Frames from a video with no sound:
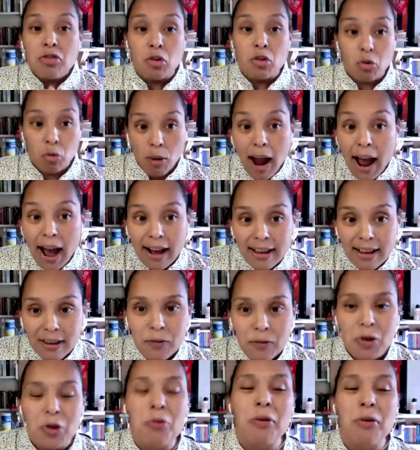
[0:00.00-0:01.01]
crack,
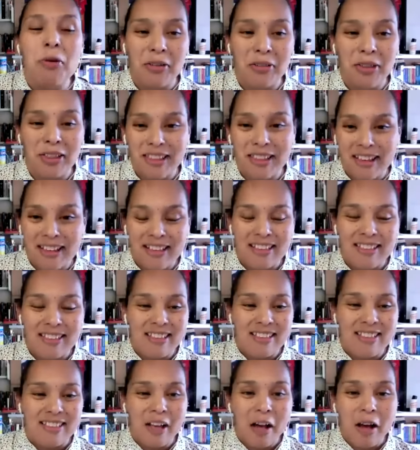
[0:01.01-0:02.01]
if you will. That
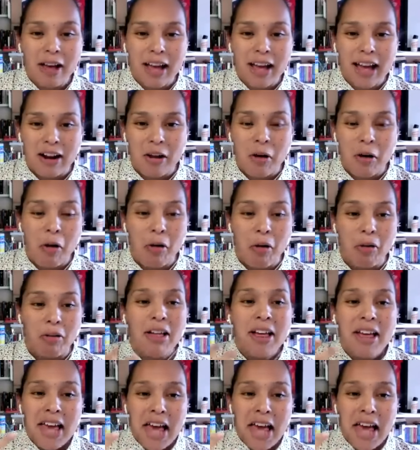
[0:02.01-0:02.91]
it's not at all